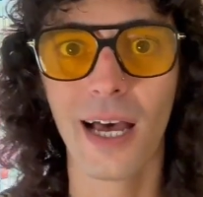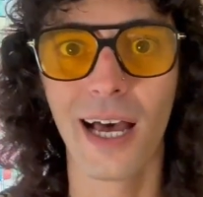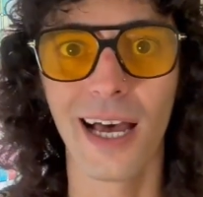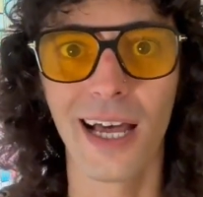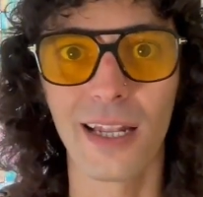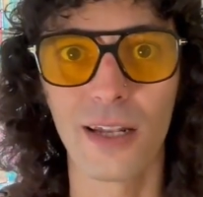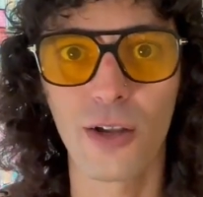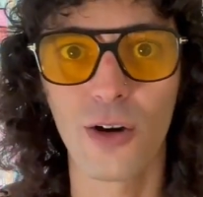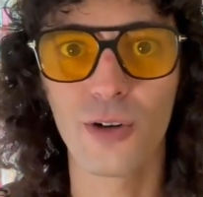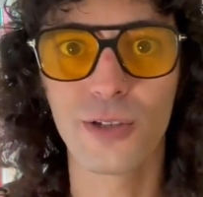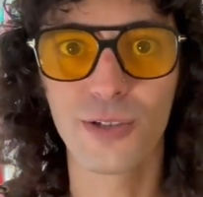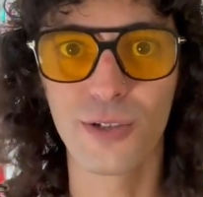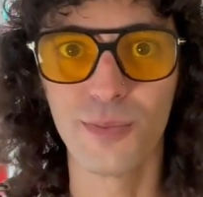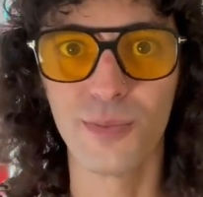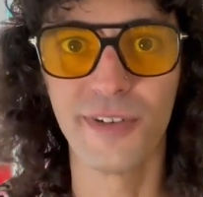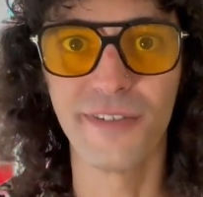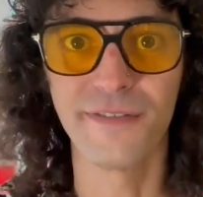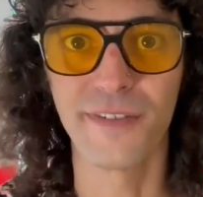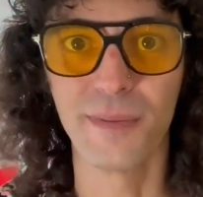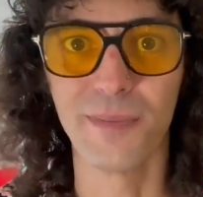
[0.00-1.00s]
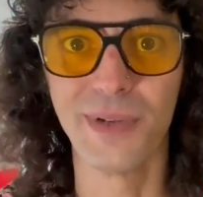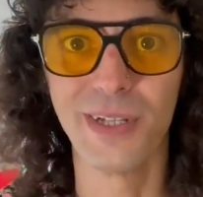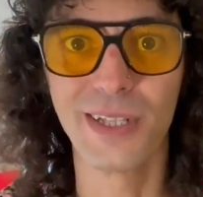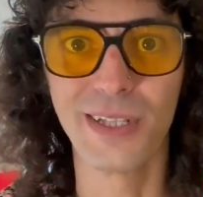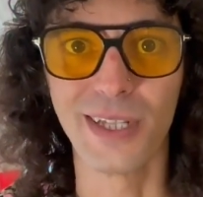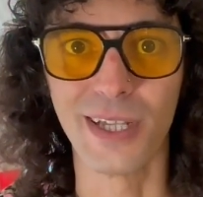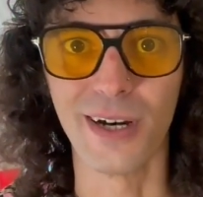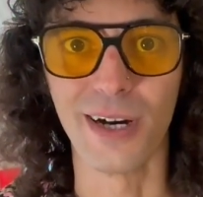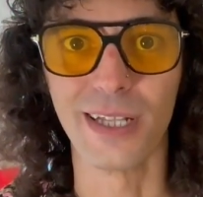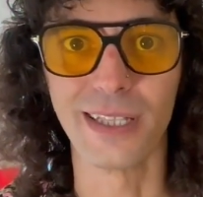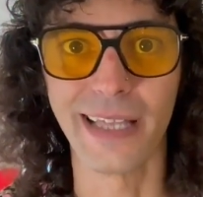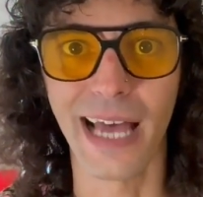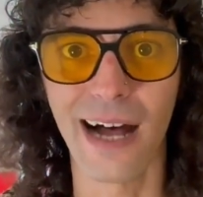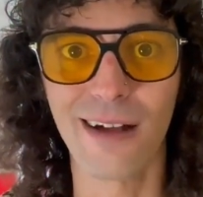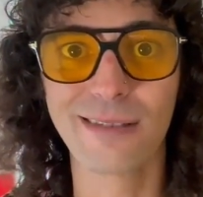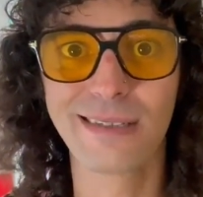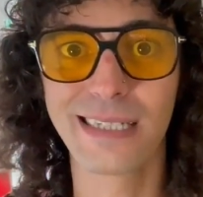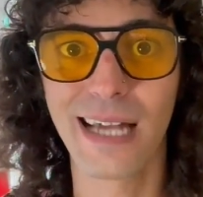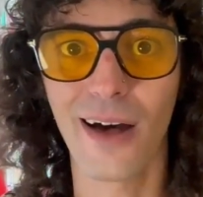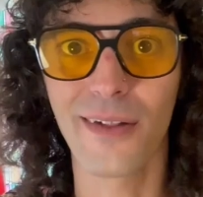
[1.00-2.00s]
Hello to me, familia,
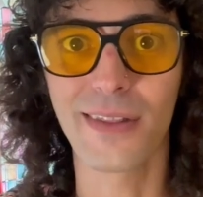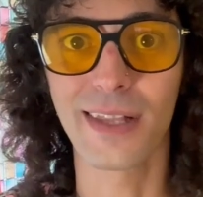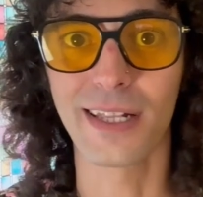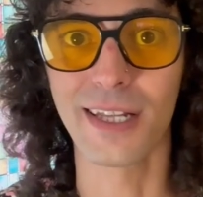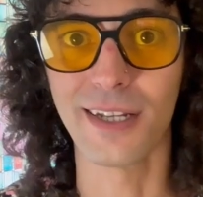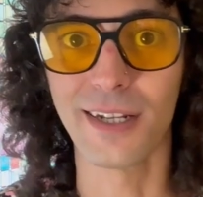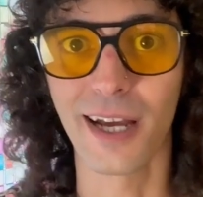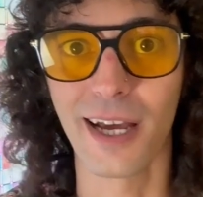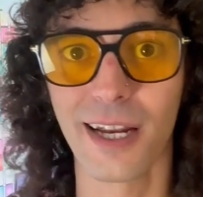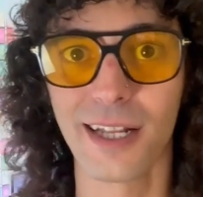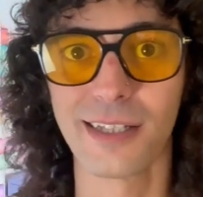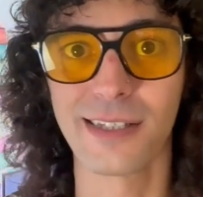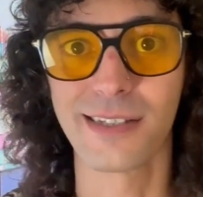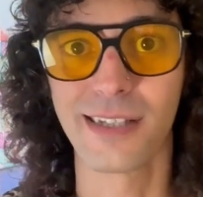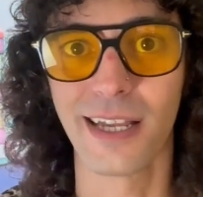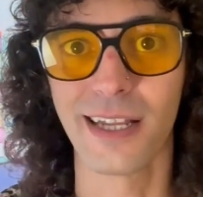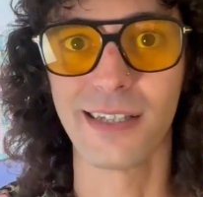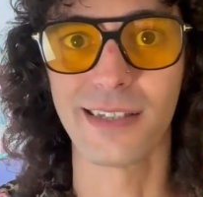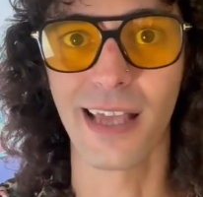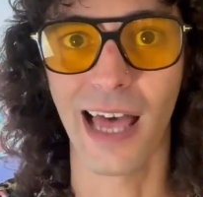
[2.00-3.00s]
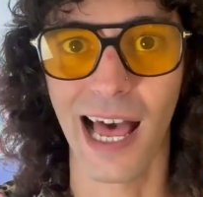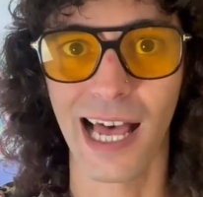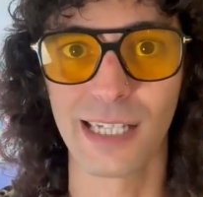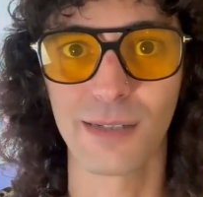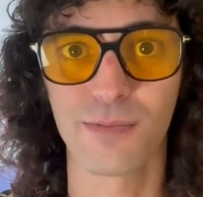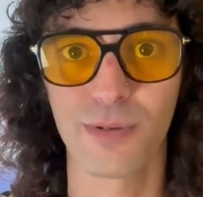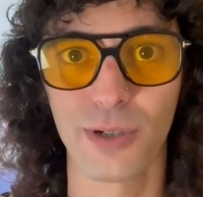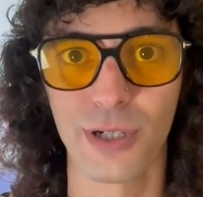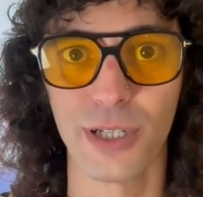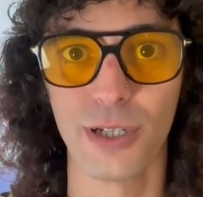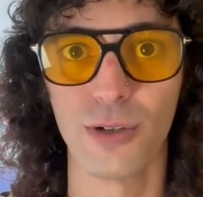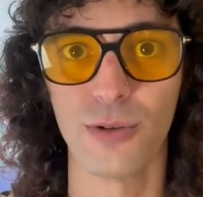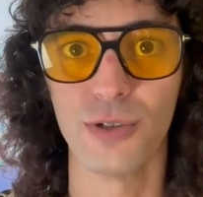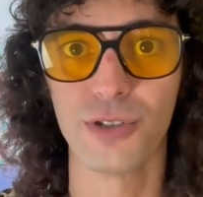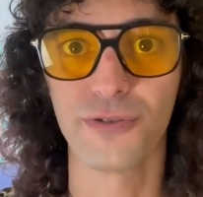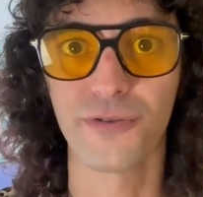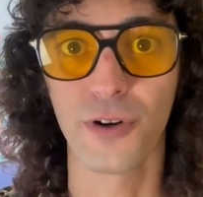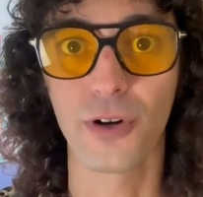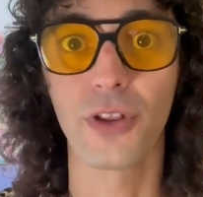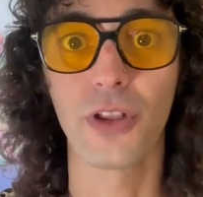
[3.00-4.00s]
down south in the United States as per
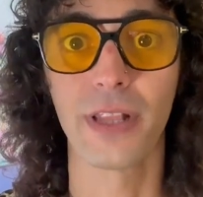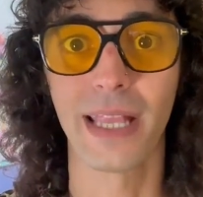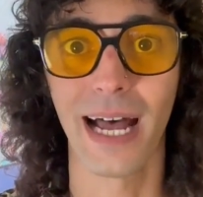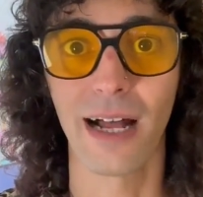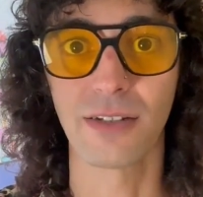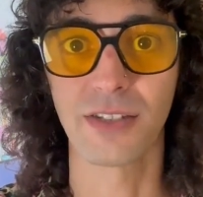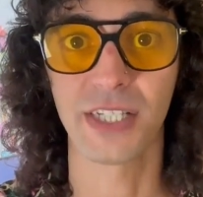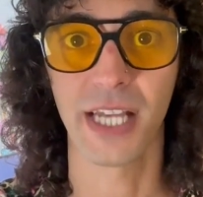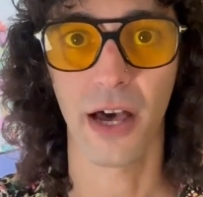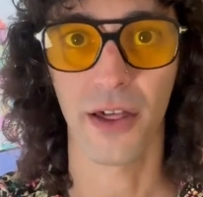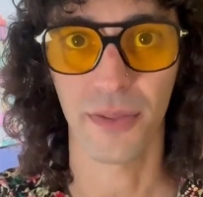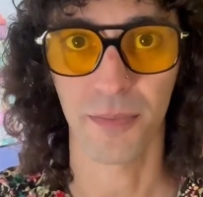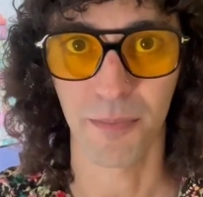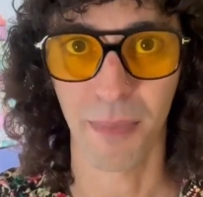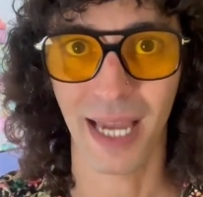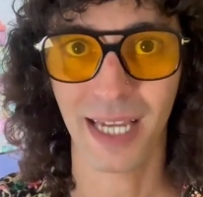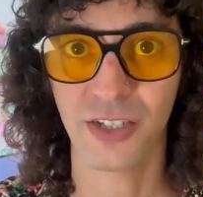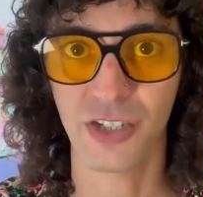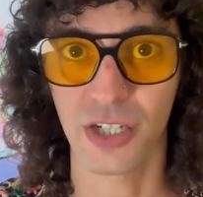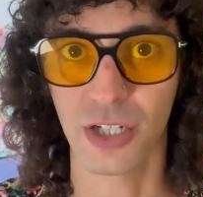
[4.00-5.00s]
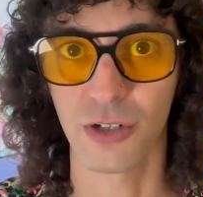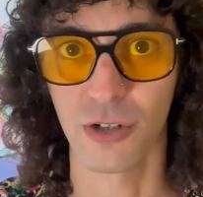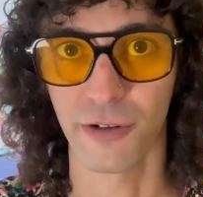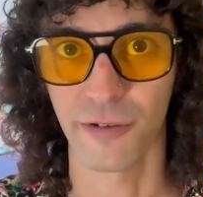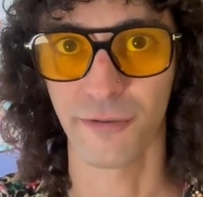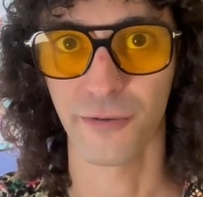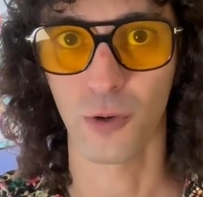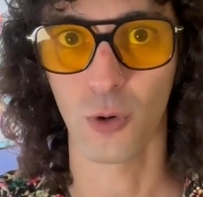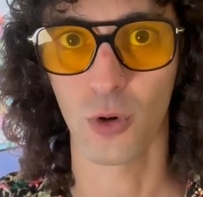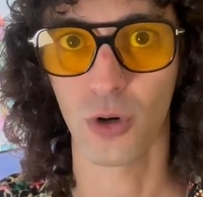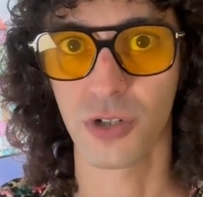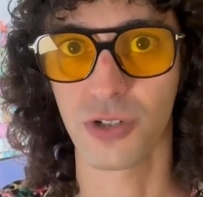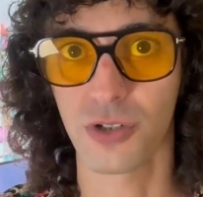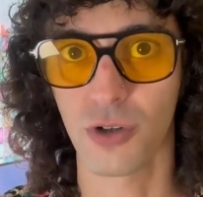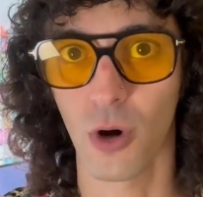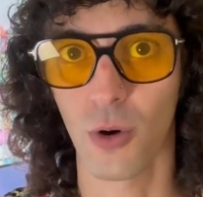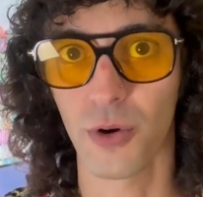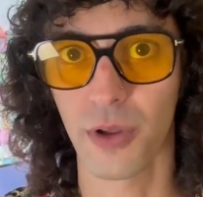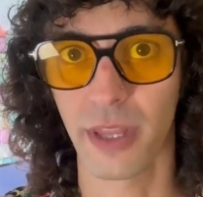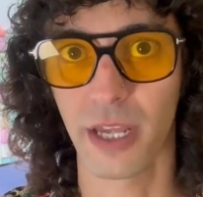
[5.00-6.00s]
usual, further down south, Mexico, of course,
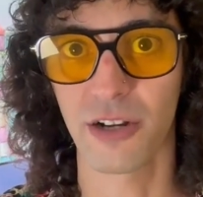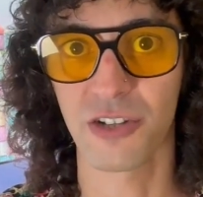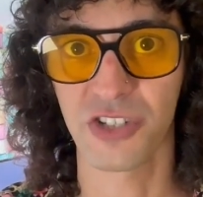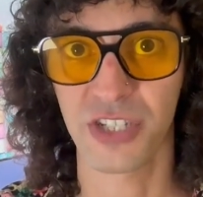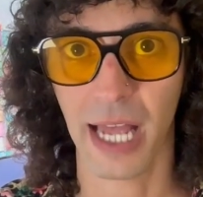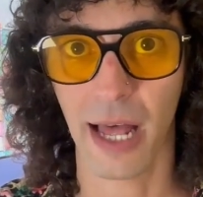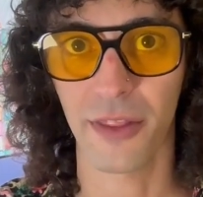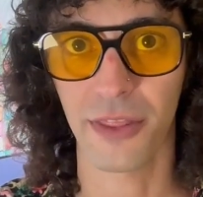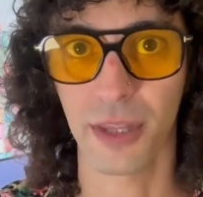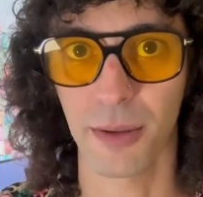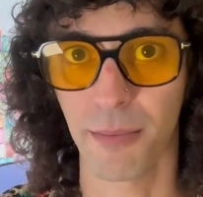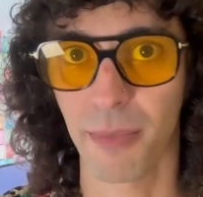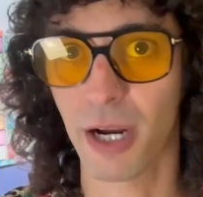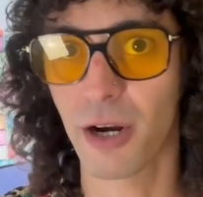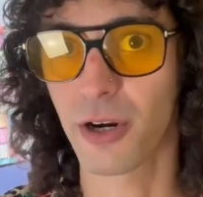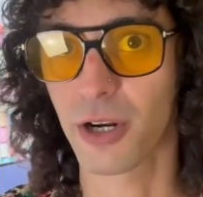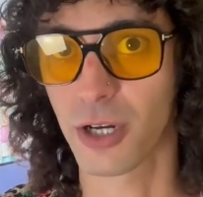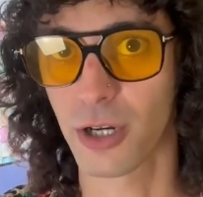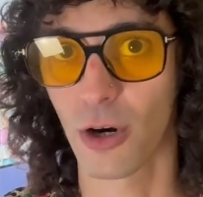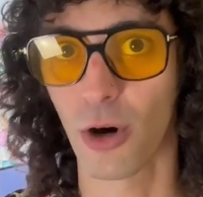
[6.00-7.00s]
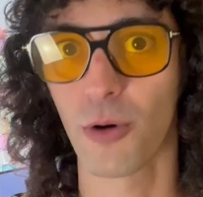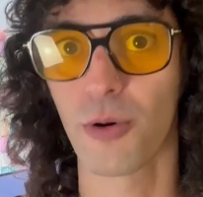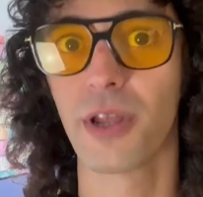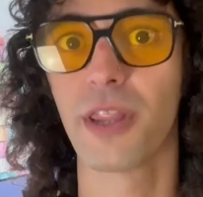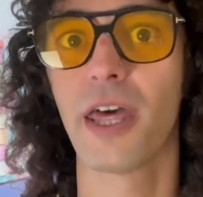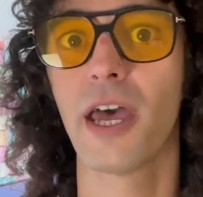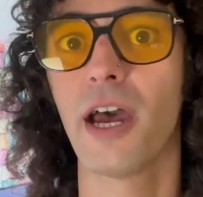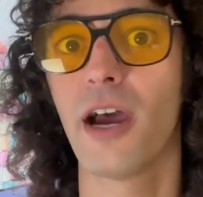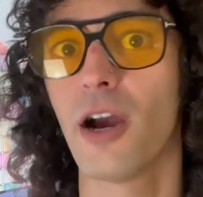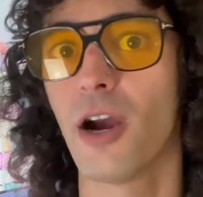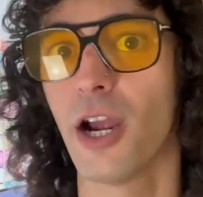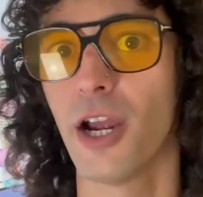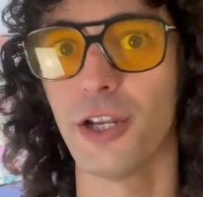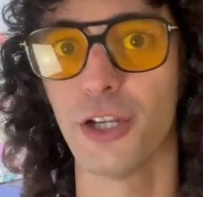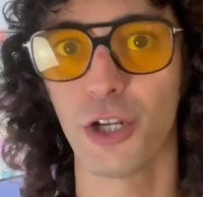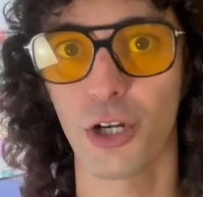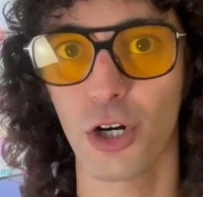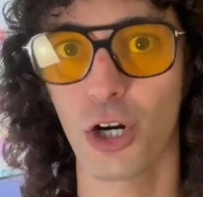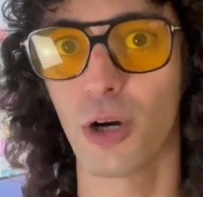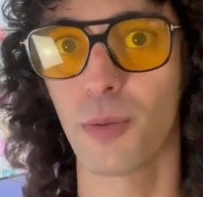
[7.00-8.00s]
over there, South America, over there
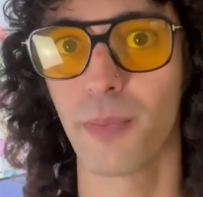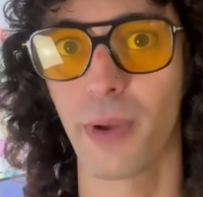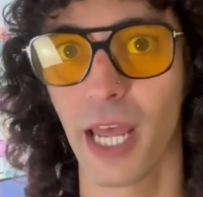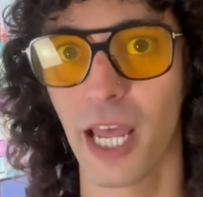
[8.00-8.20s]
in Europe,